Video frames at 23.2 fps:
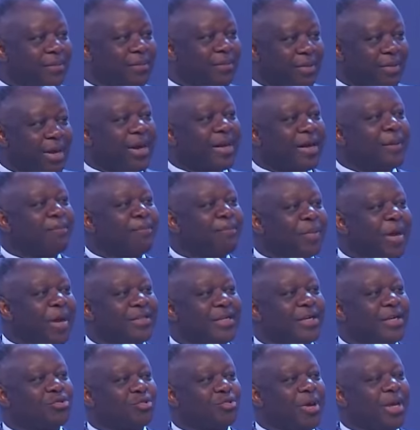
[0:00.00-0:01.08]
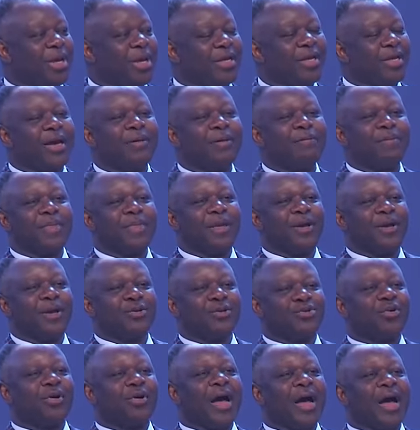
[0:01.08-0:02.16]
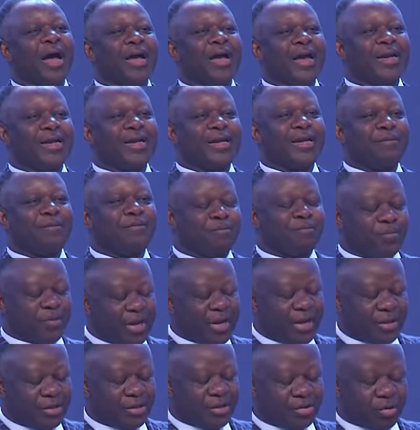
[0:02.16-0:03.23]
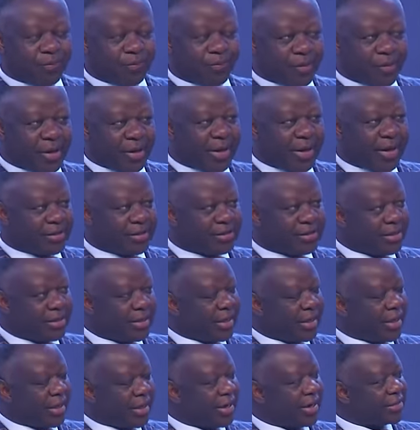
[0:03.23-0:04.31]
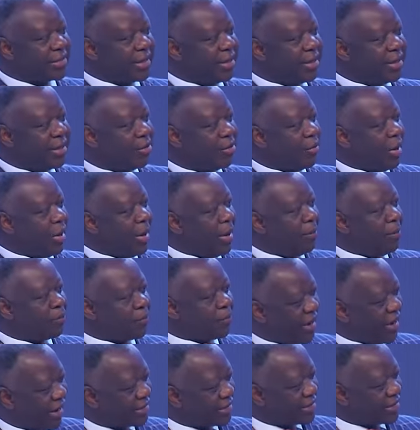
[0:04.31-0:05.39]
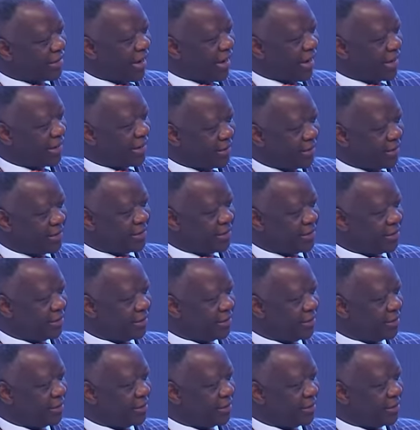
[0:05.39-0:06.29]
other pastors were here. So I heard him praying some prayers. And I said, what prayers are these?